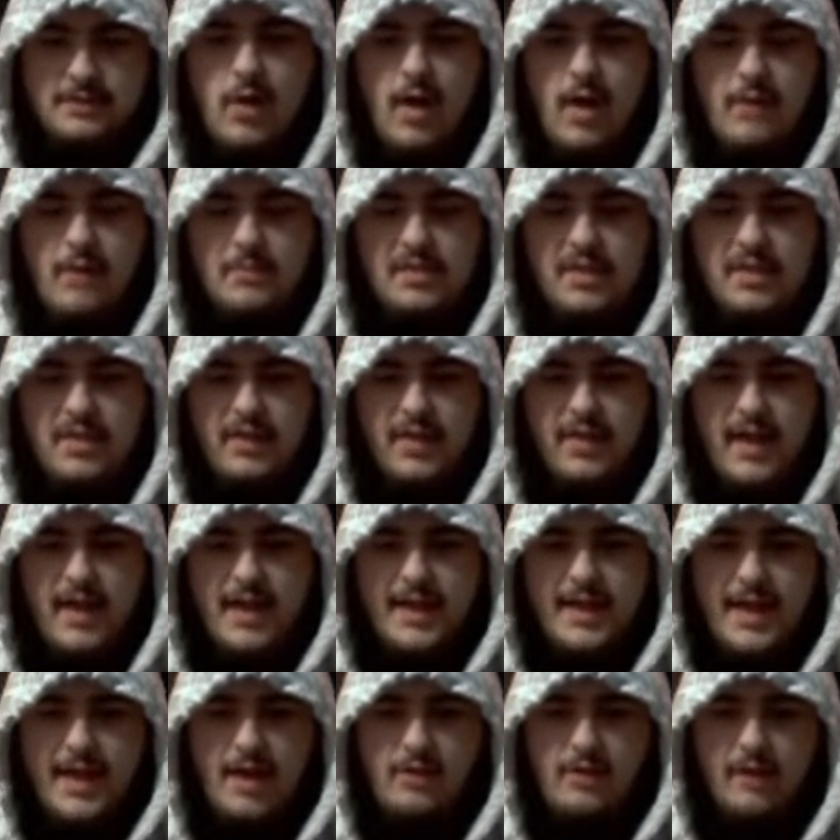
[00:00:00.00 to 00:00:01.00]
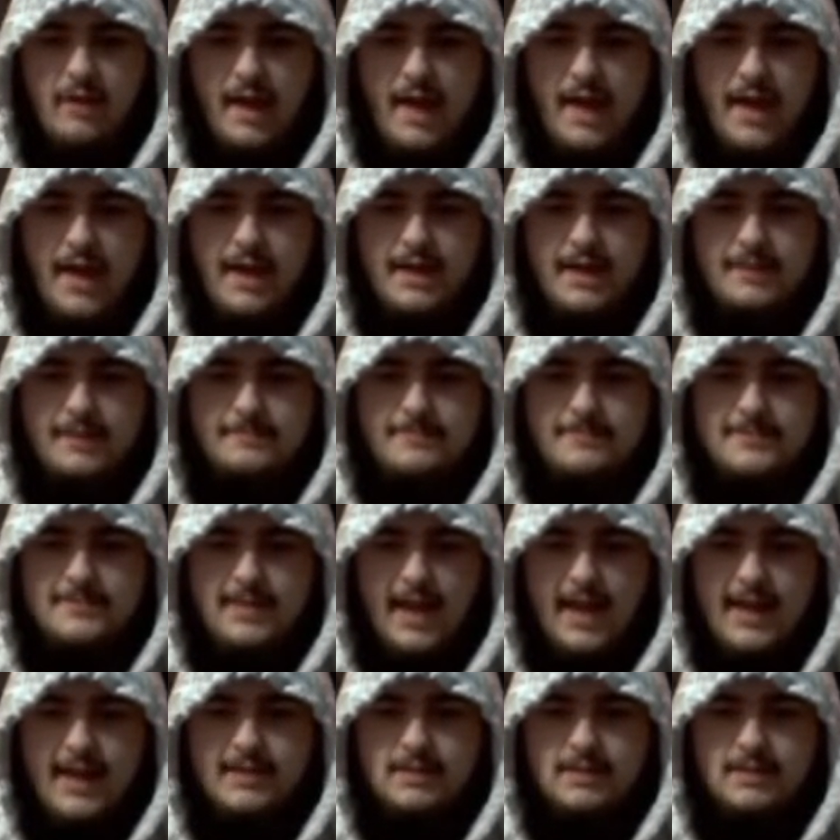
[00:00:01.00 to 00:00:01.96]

I really like how games had